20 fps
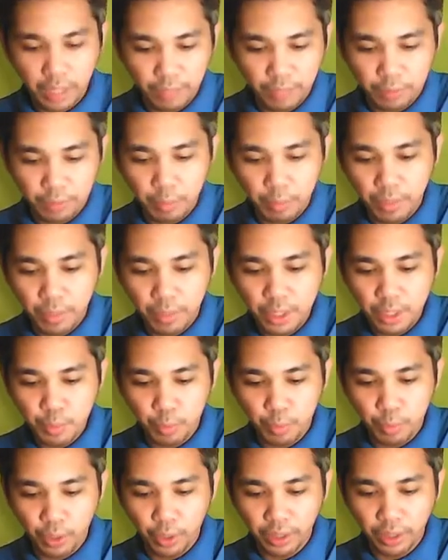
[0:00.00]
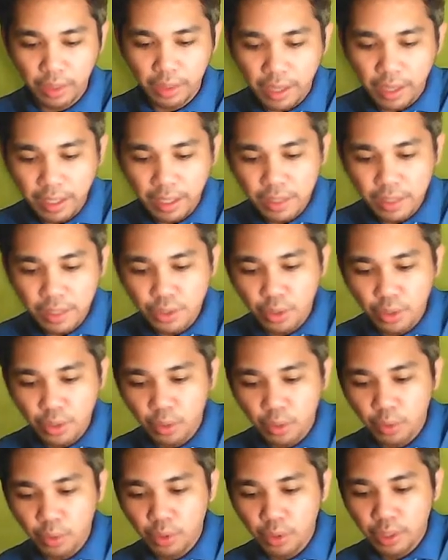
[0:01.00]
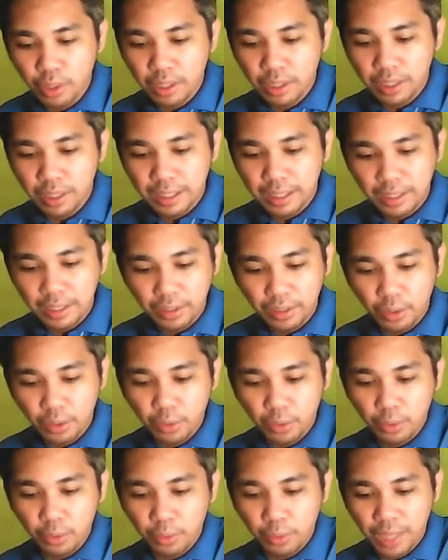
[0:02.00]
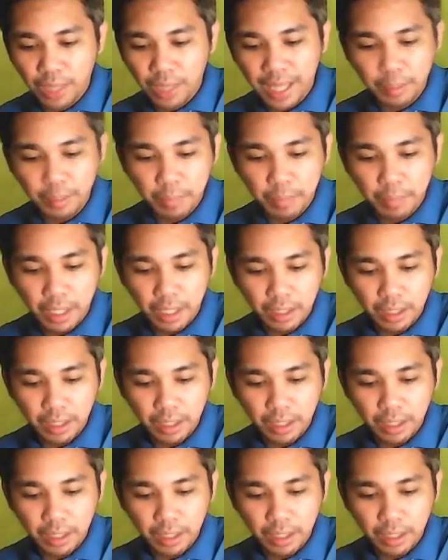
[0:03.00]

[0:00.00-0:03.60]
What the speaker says: that from this point there is no line.